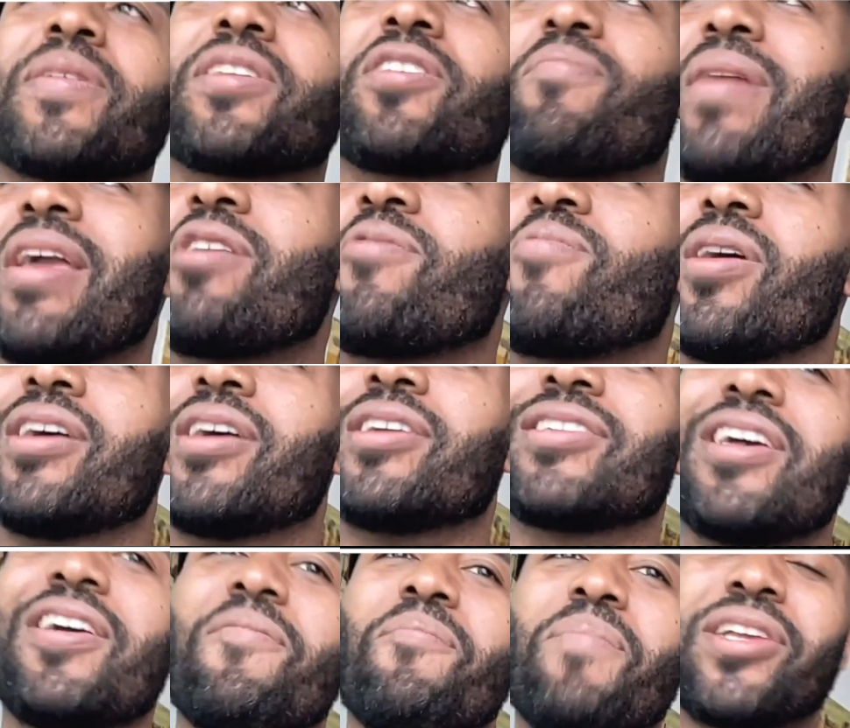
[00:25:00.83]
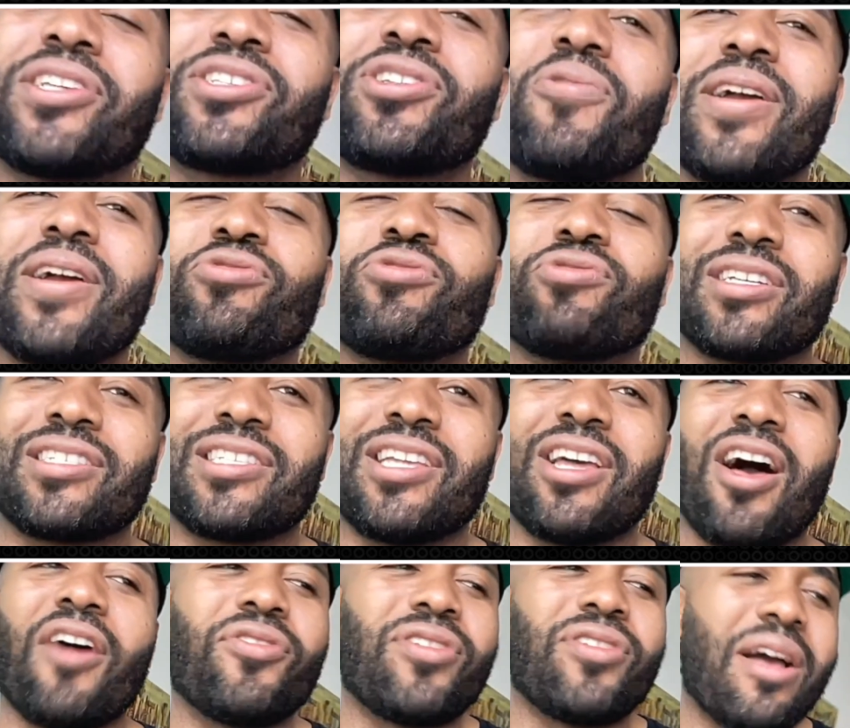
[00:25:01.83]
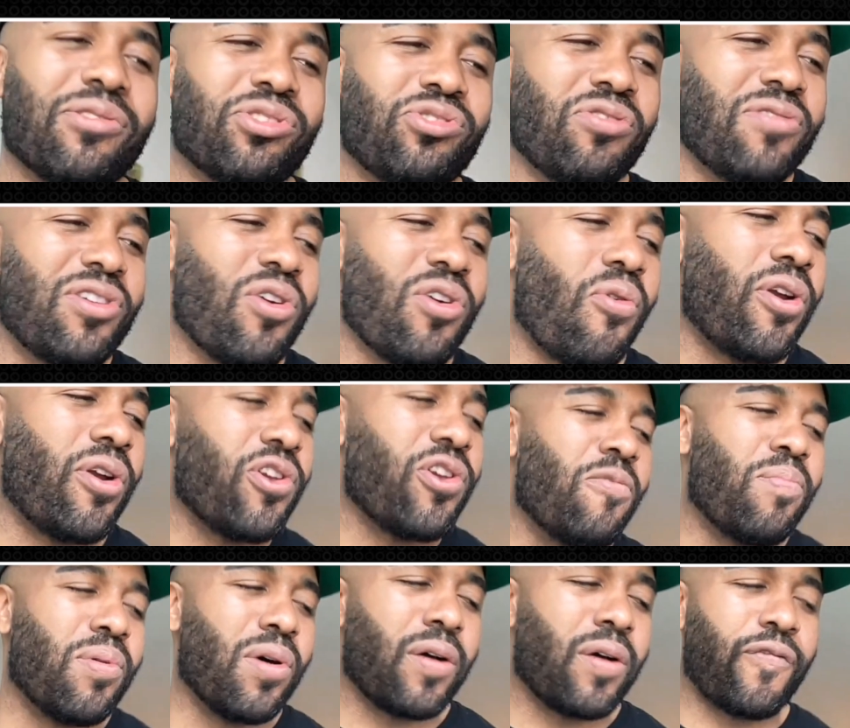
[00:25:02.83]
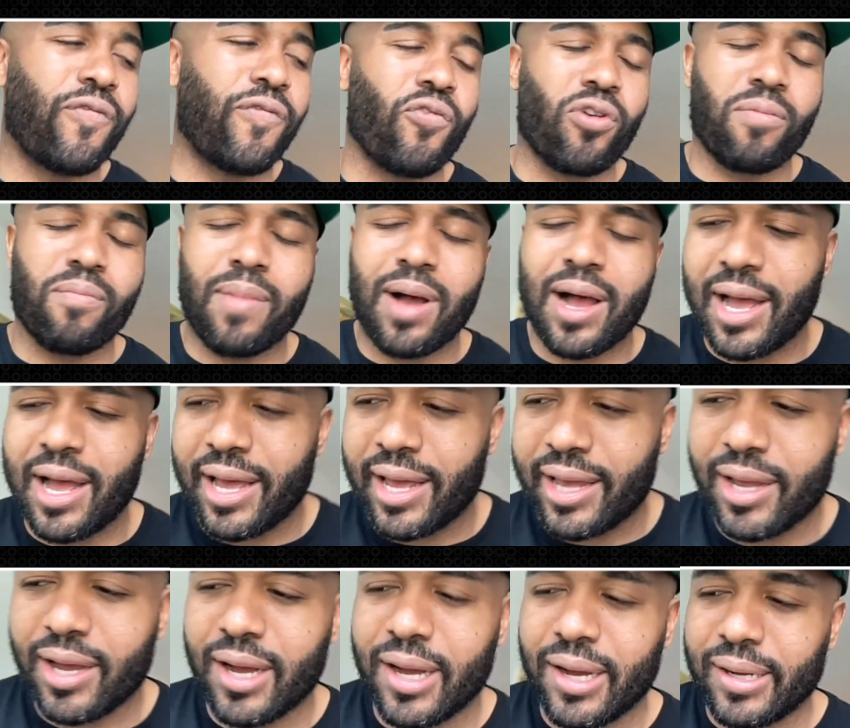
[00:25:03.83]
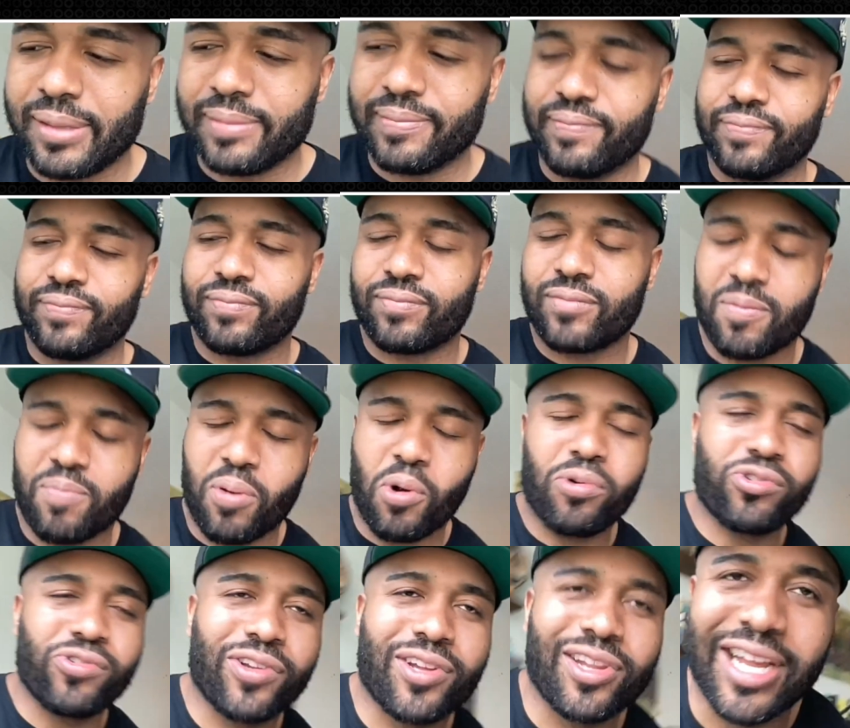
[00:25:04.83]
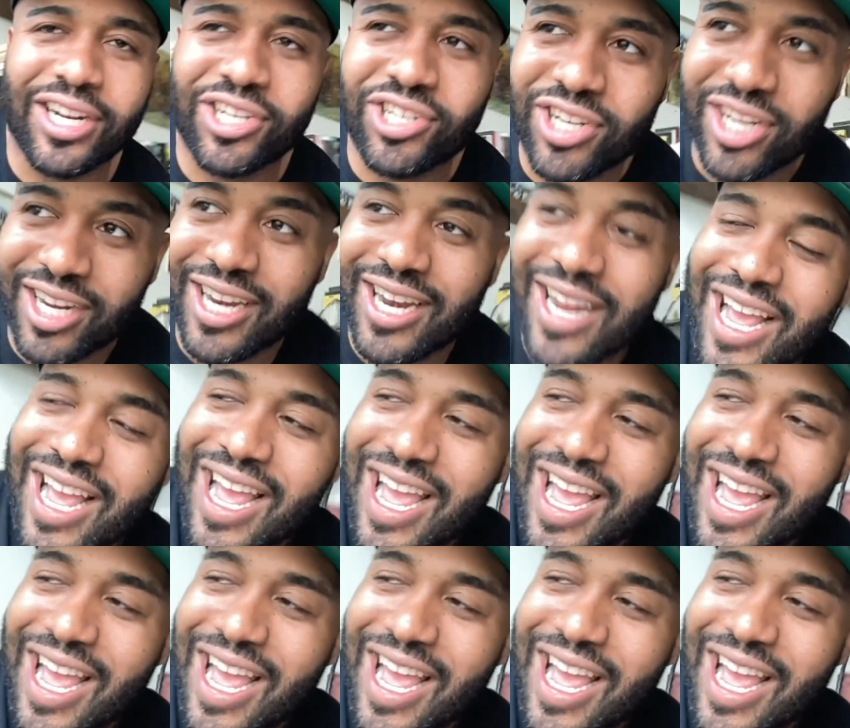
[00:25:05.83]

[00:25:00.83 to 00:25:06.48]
to make was, but it's so interesting. 'Cause the other day I was doing the audiobook for my poetry collection,